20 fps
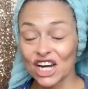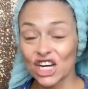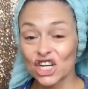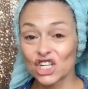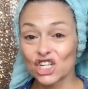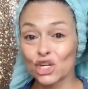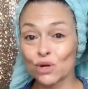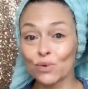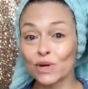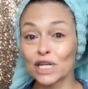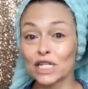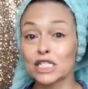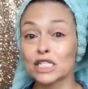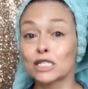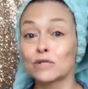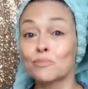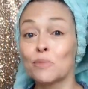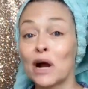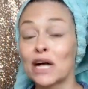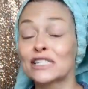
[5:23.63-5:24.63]
She would
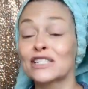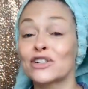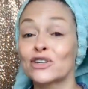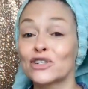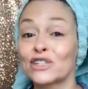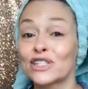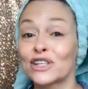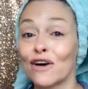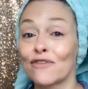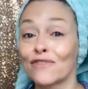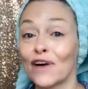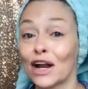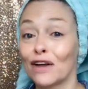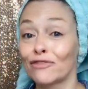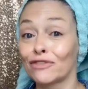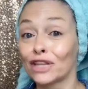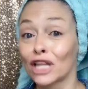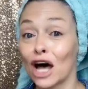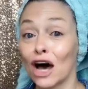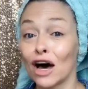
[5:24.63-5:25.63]
express herself out
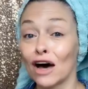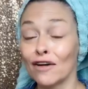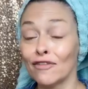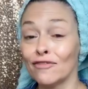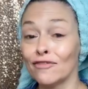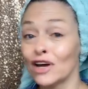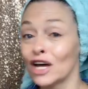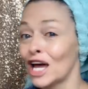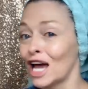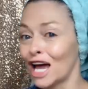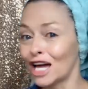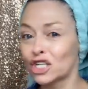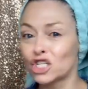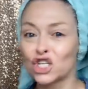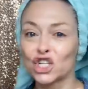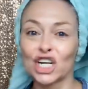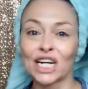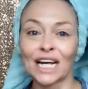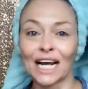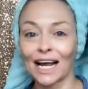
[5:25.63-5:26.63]
of love, and
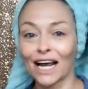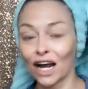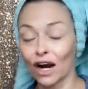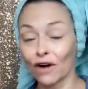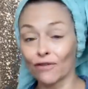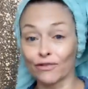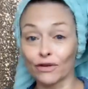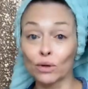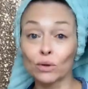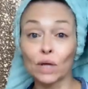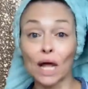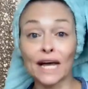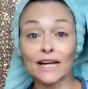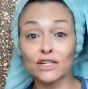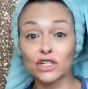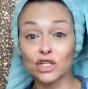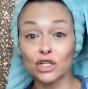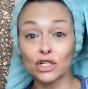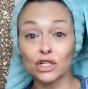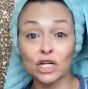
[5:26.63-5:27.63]
she didn't care if you
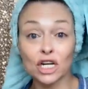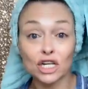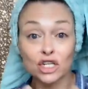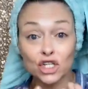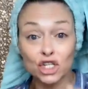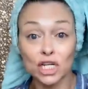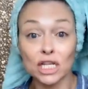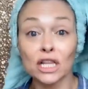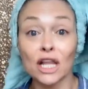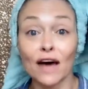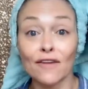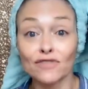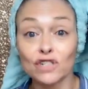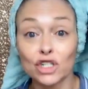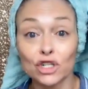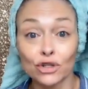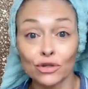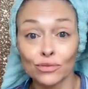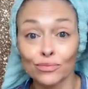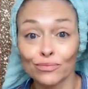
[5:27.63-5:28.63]
liked her, because she loved you,